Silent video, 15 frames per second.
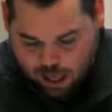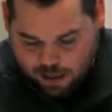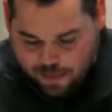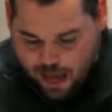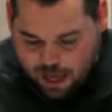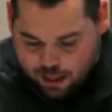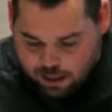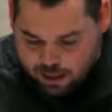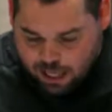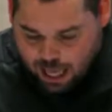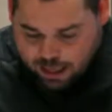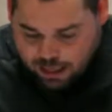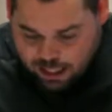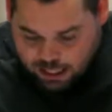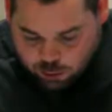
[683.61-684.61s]
that,
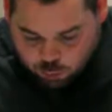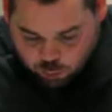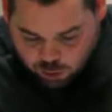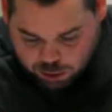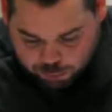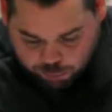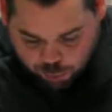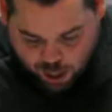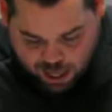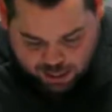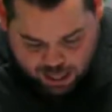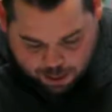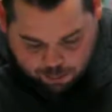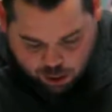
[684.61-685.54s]
that this was bread that